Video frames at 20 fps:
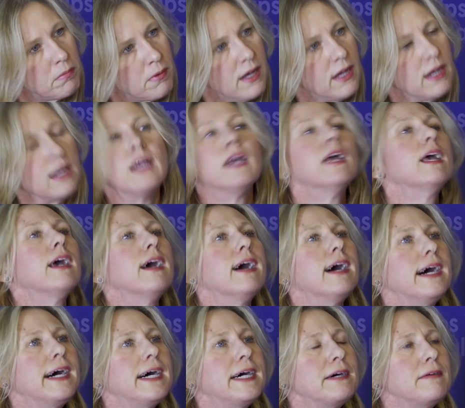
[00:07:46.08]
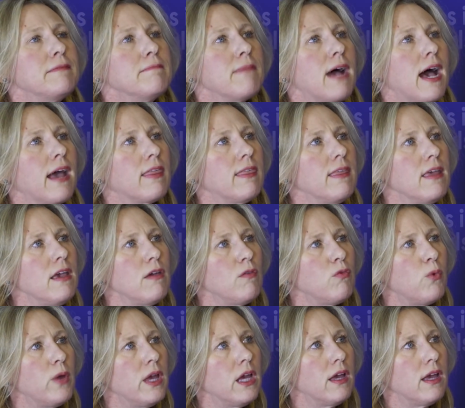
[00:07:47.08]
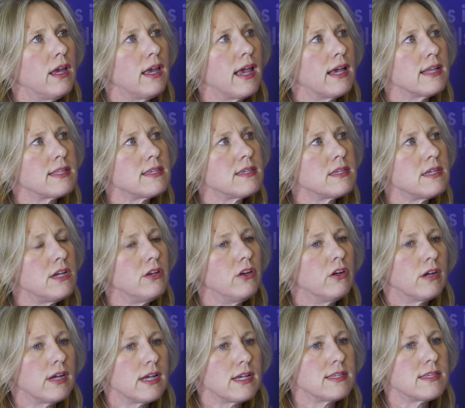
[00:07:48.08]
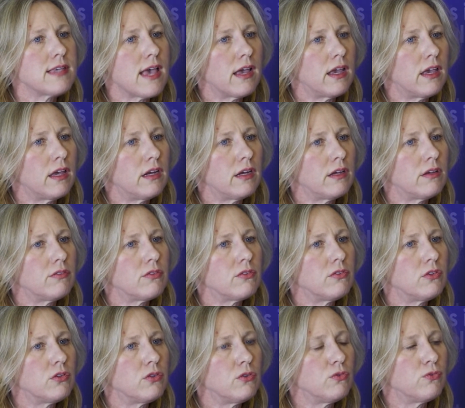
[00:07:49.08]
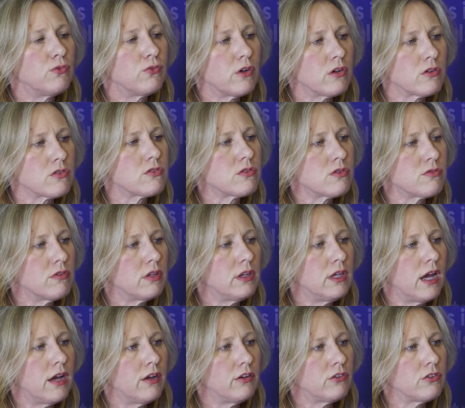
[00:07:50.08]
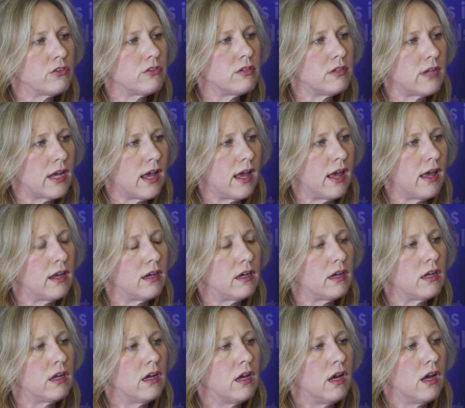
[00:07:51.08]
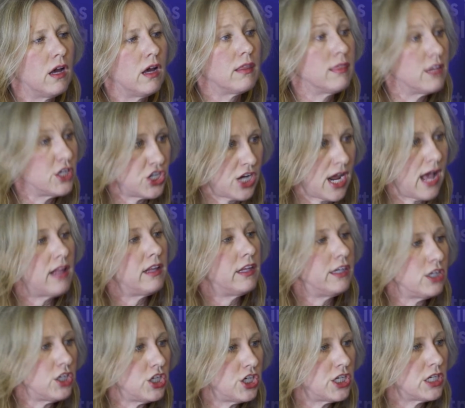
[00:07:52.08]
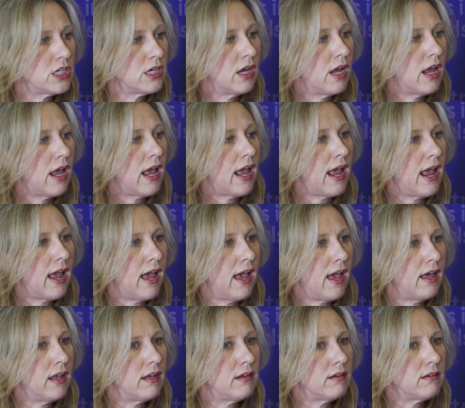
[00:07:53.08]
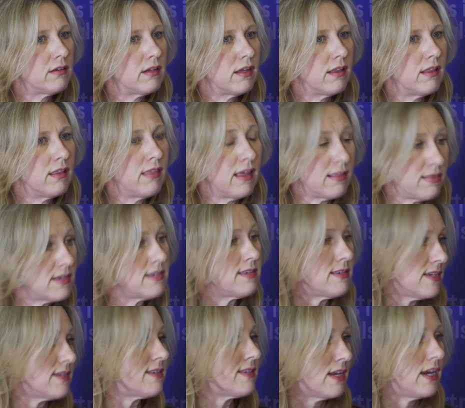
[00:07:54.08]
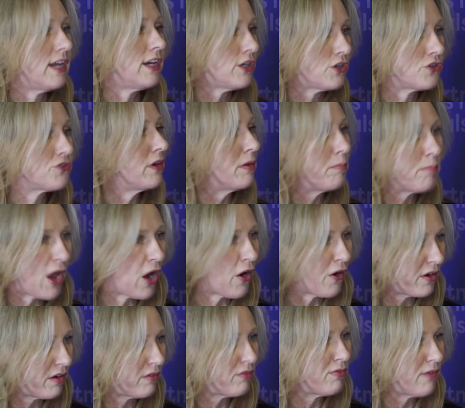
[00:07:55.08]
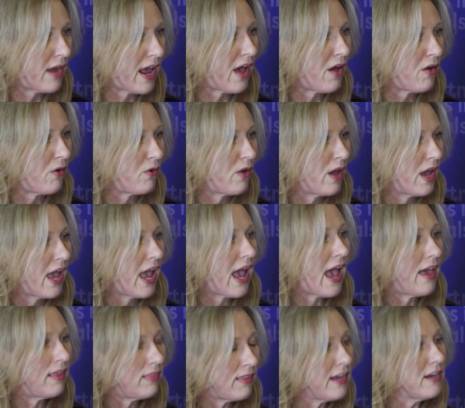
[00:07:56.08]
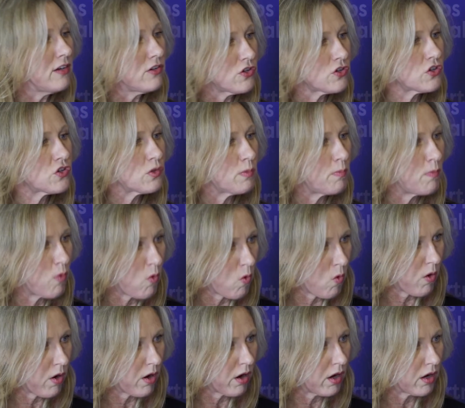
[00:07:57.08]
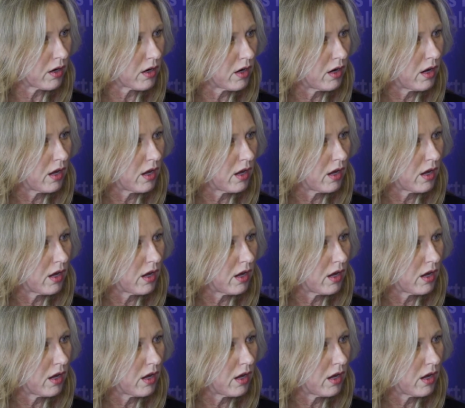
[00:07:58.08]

But I think if we could get senior executives to first really understand the challenge and that this is an industry imperative now, and then to support